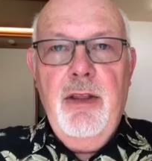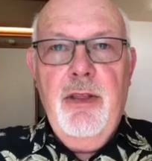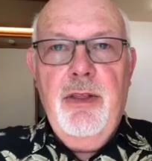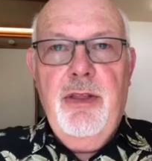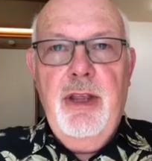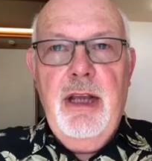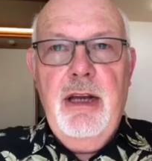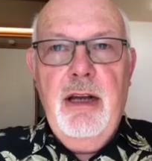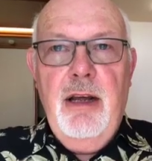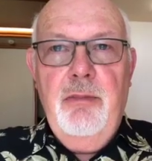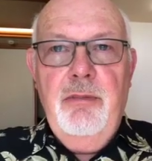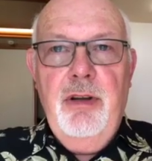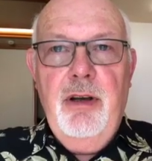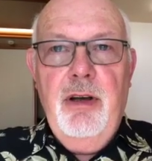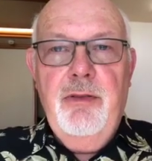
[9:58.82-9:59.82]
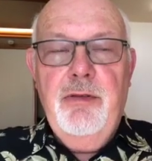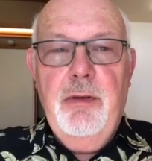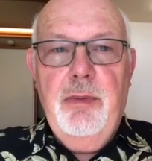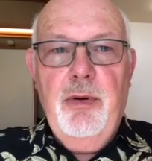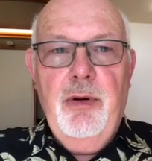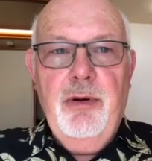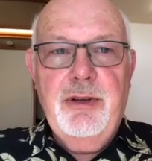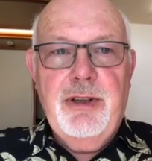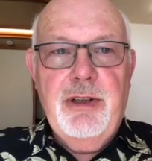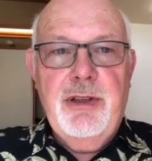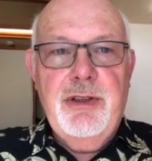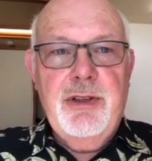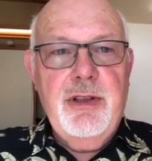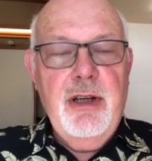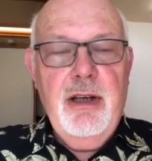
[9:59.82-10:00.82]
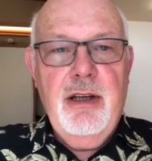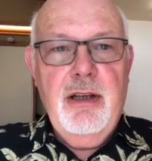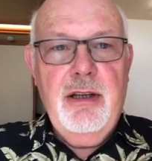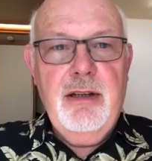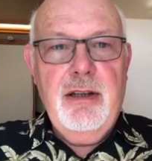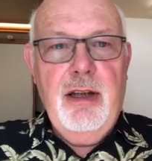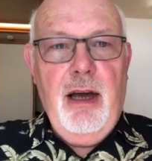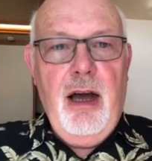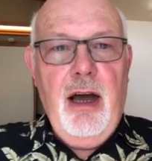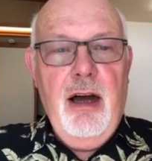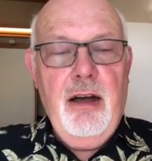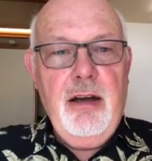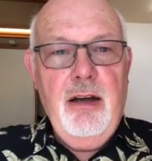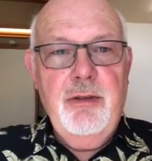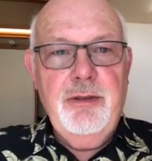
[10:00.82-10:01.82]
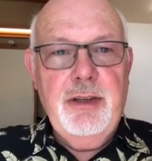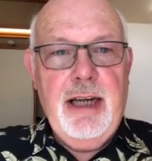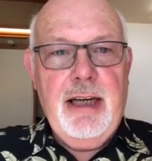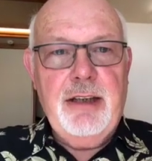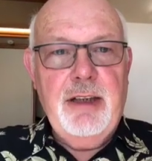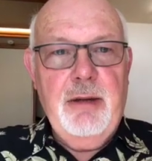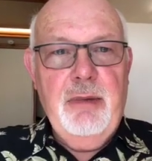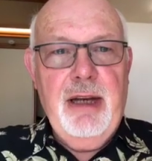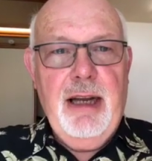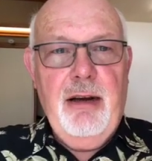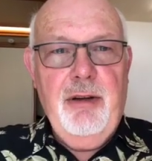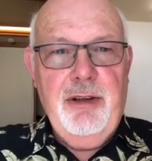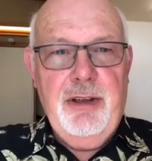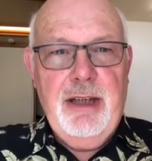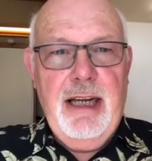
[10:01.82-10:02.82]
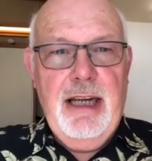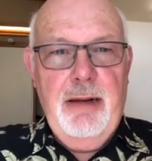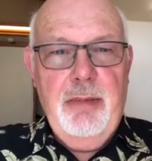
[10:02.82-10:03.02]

The number of reporters that are contacting me now on a daily